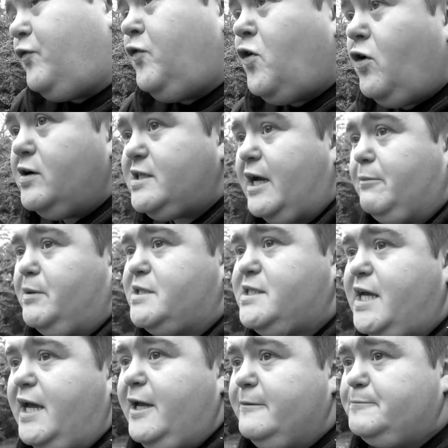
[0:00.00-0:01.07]
for example,
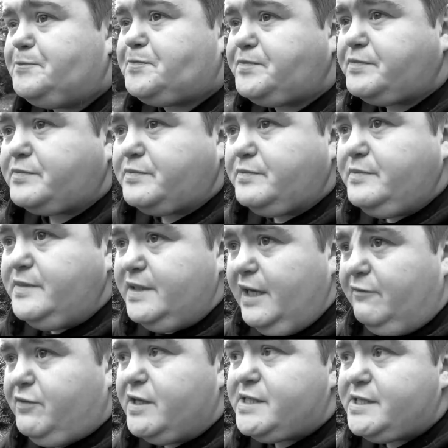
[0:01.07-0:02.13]
say
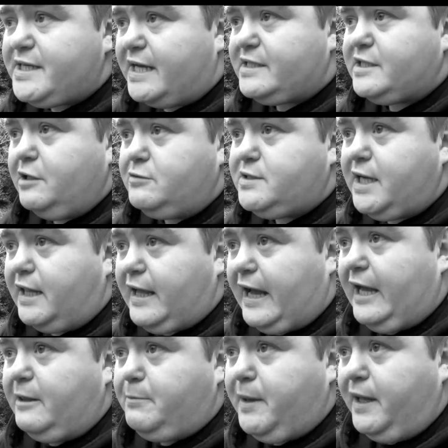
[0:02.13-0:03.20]
if the Cecil Hotel
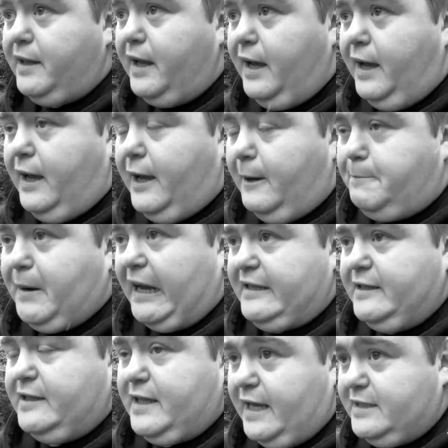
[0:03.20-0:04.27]
had been
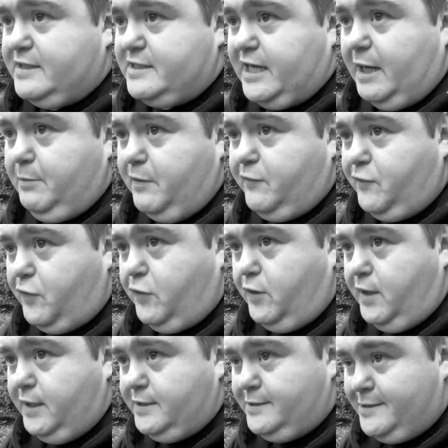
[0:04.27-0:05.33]
abandoned at the time of
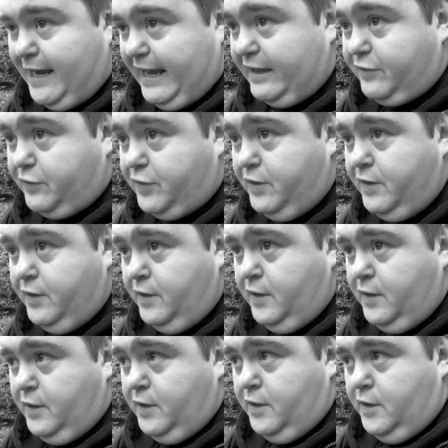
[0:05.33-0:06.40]
her death,
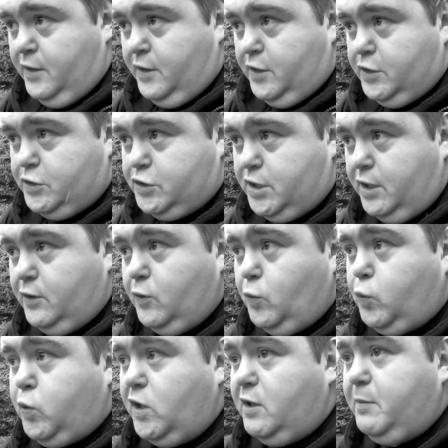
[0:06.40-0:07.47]
she
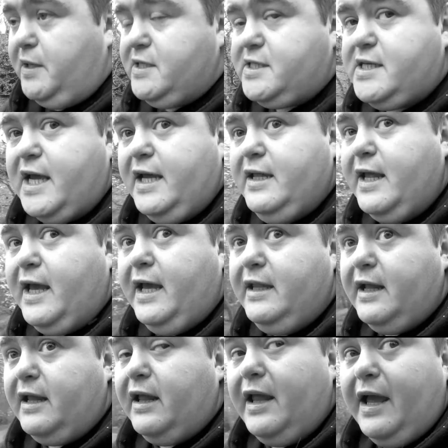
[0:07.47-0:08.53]
would have been staying
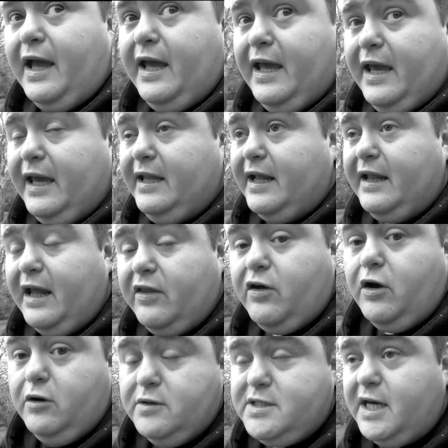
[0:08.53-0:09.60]
in
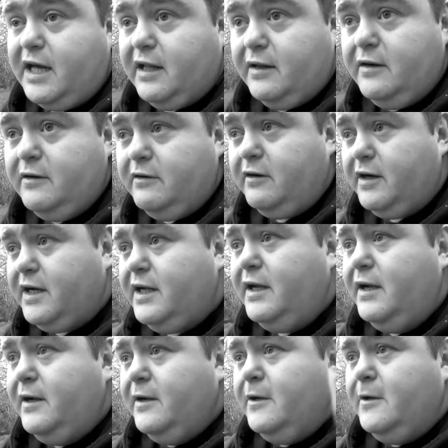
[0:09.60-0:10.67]
another hotel, right?